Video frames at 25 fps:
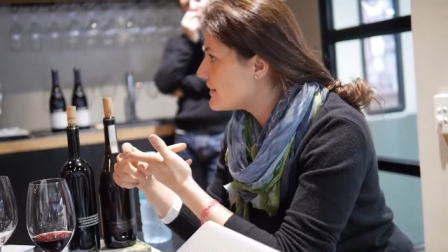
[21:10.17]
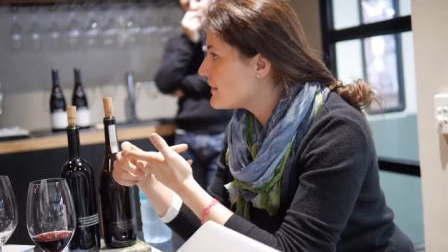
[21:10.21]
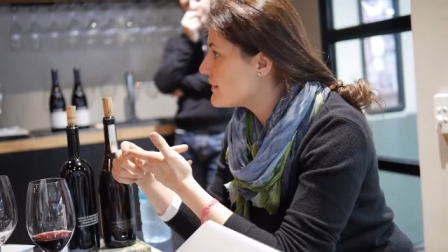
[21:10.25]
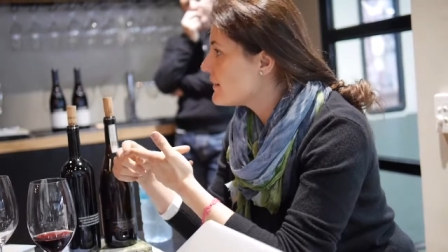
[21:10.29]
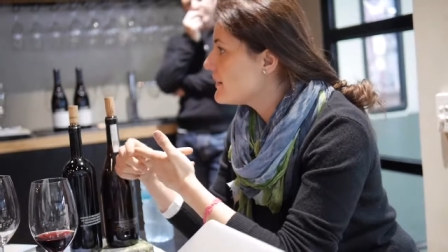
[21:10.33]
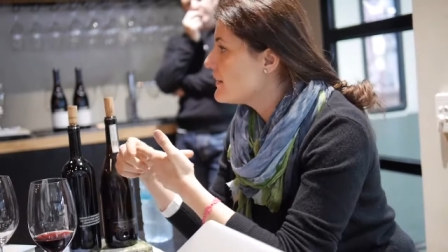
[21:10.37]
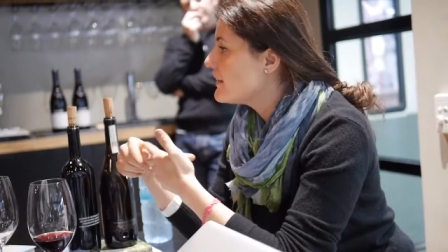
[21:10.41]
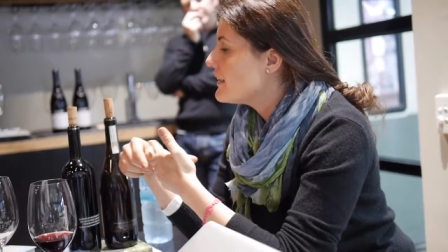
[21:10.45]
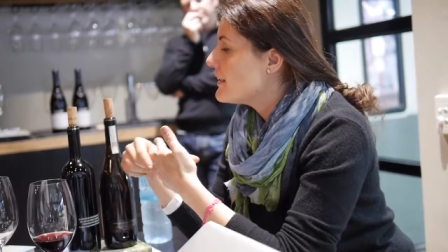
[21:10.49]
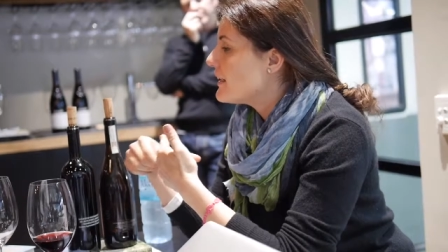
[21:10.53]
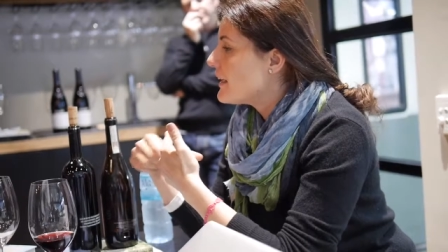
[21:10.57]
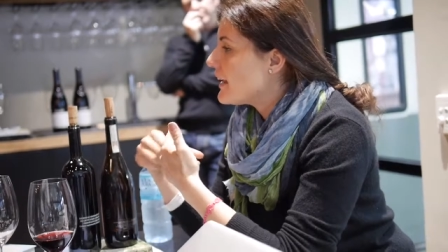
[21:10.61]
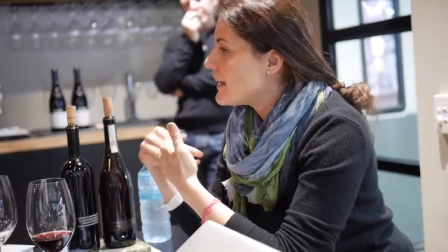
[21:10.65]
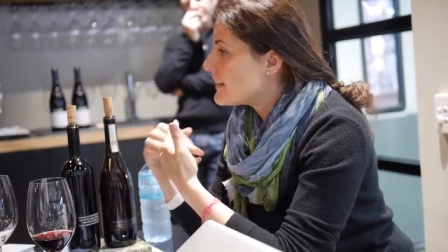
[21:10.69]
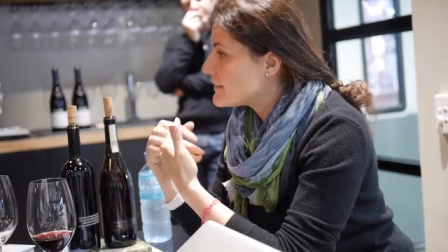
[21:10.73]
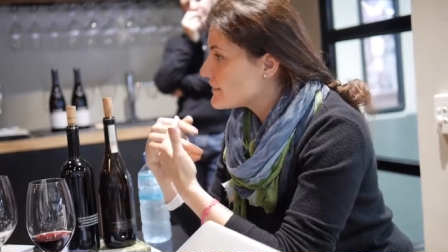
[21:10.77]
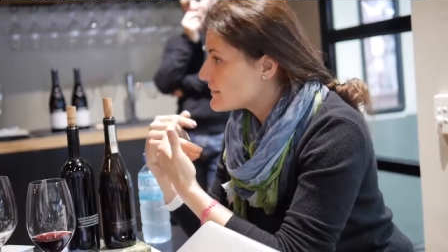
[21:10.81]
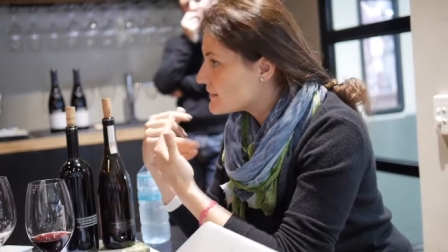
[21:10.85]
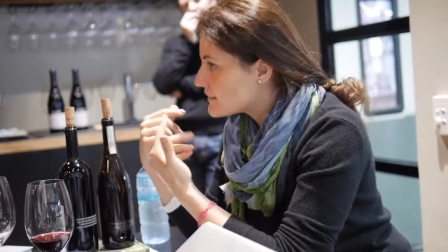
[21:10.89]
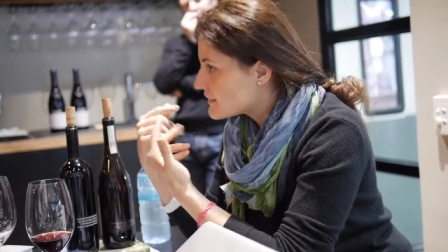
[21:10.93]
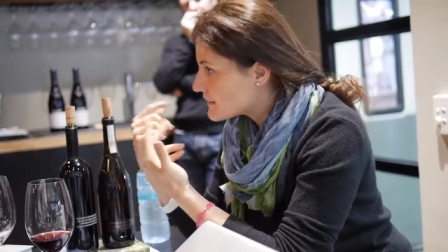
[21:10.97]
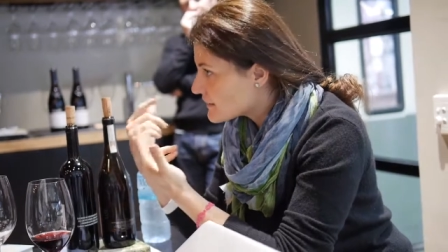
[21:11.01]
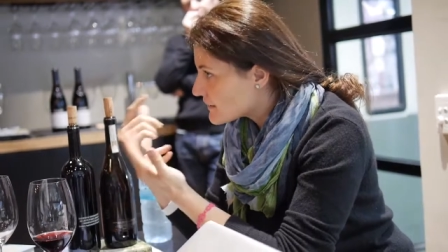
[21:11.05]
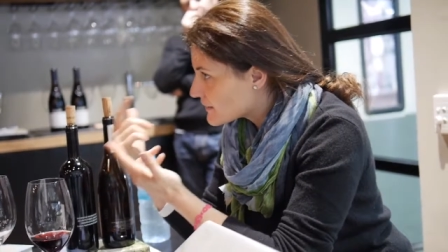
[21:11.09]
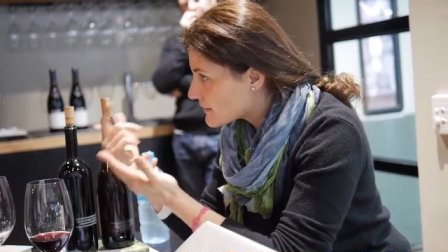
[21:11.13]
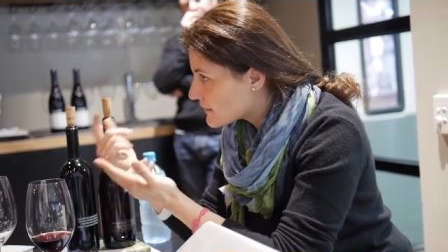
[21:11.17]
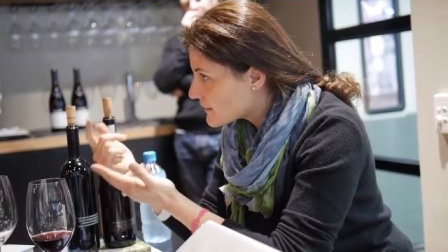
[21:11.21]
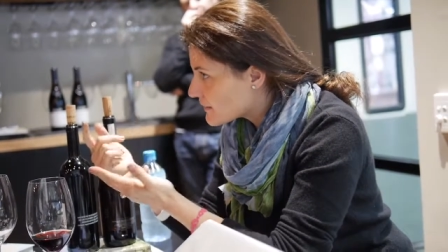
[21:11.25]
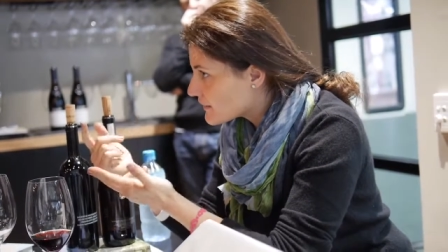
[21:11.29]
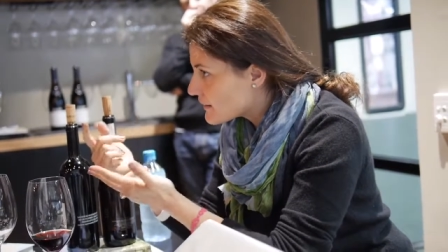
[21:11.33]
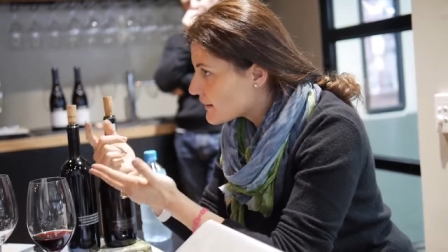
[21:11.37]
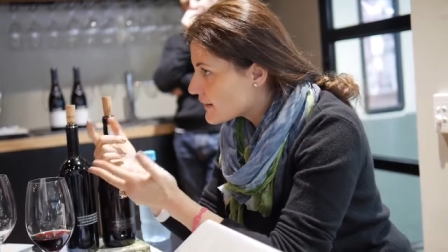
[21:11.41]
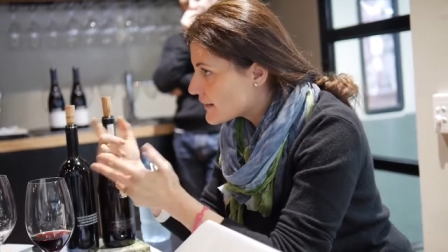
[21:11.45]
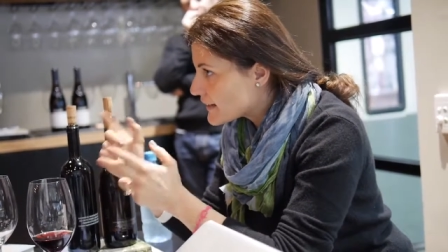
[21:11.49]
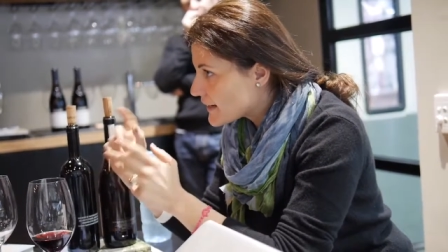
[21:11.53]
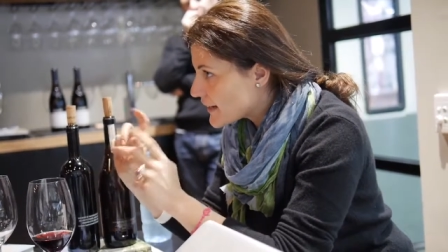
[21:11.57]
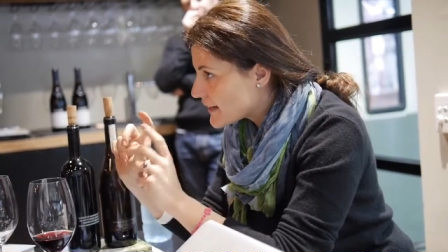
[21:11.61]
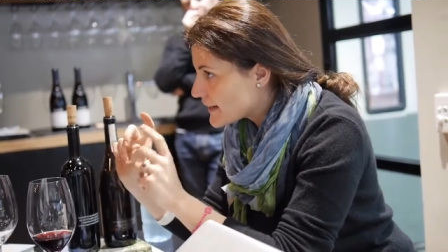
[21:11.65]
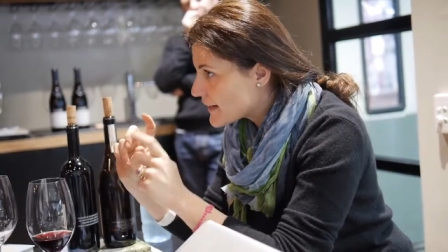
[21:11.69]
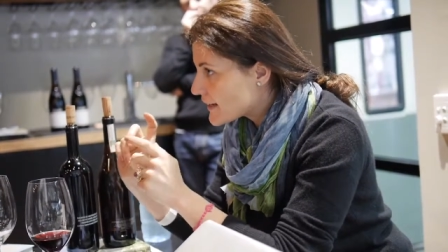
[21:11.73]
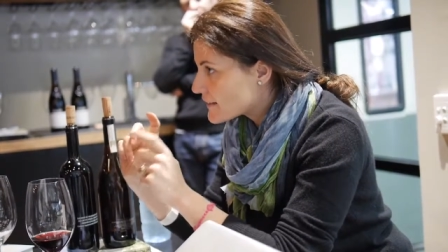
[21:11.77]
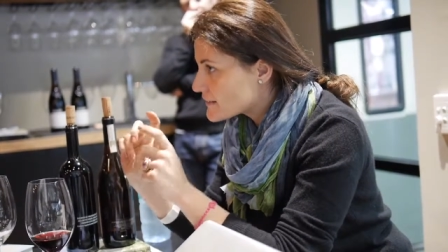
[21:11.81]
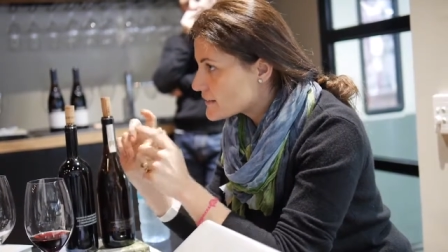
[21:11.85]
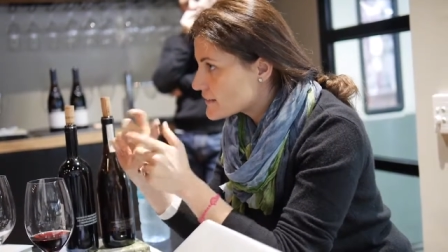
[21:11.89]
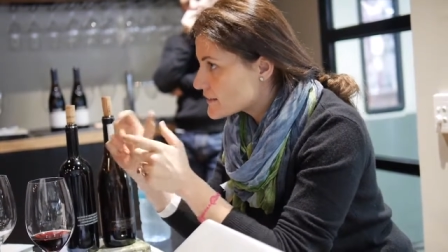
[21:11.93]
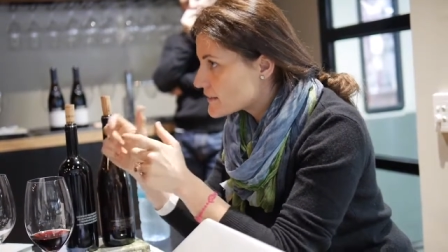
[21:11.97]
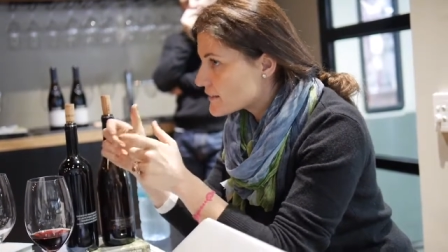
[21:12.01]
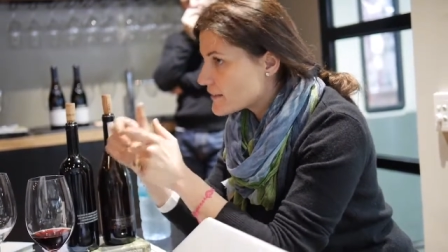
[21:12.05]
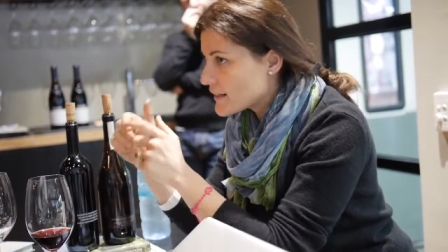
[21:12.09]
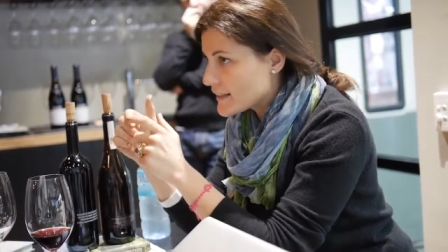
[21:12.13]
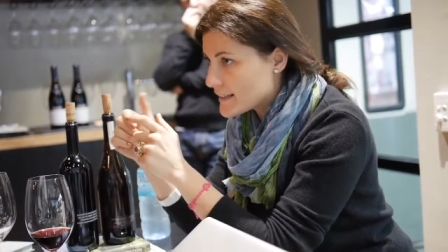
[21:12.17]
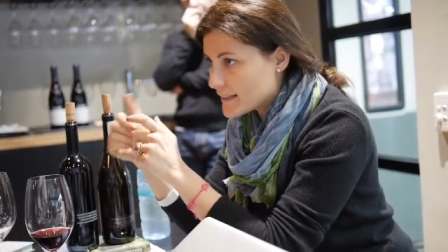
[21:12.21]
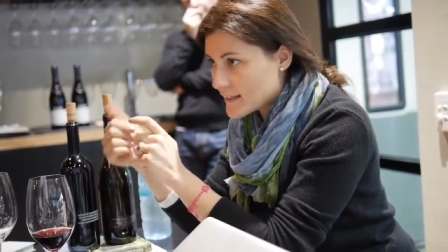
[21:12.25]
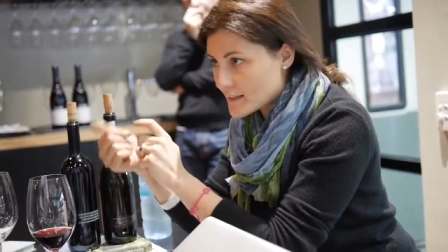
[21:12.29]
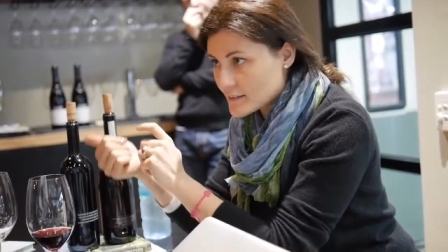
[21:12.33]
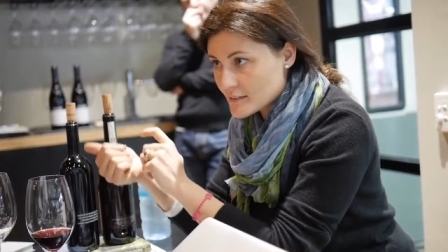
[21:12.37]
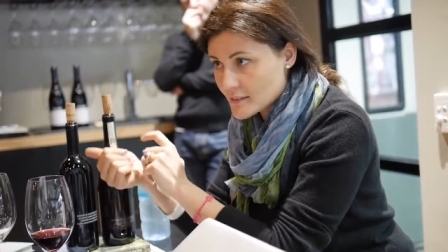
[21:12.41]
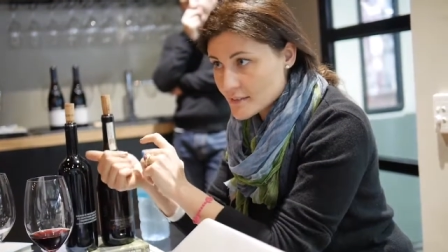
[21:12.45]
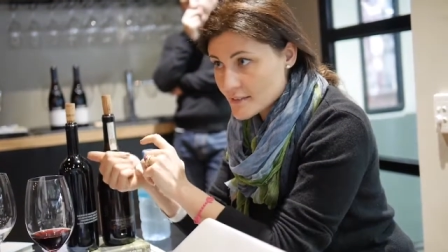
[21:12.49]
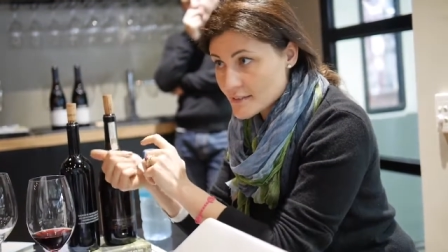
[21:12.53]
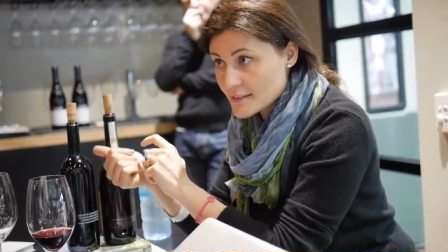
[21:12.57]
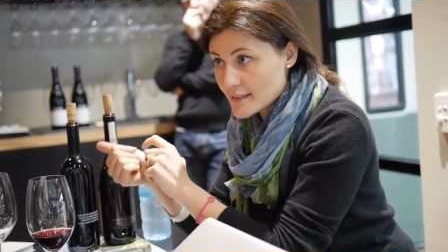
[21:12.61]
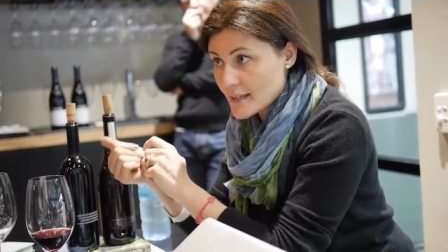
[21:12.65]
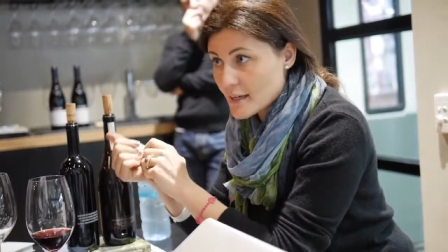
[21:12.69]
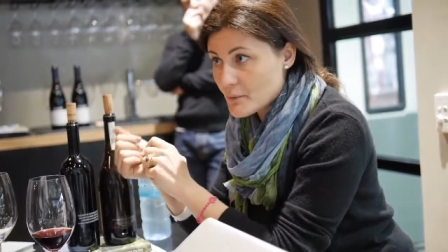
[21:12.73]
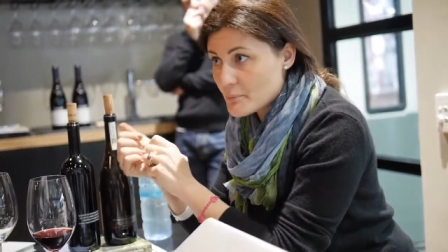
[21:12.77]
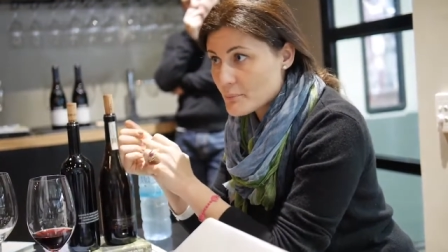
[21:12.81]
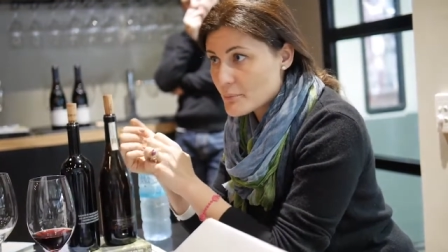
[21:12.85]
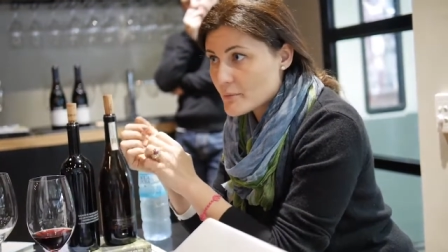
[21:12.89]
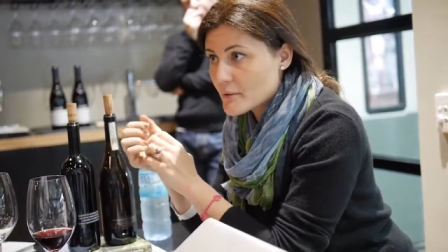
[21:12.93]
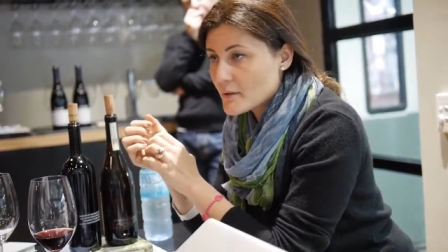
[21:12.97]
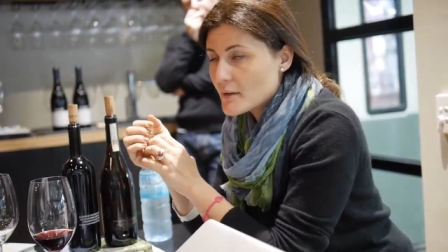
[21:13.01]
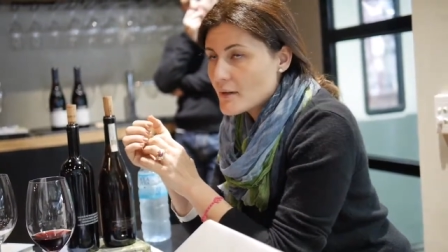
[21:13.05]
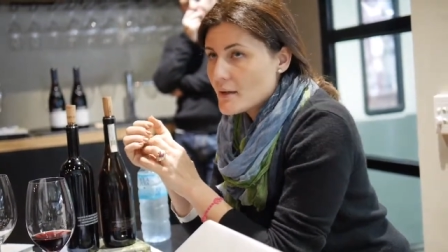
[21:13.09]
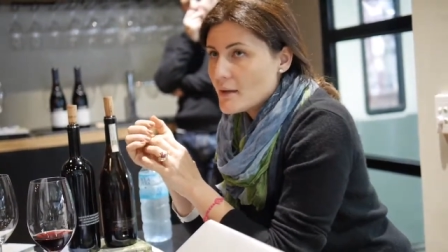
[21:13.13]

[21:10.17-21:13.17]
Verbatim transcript: uh, and, another another step.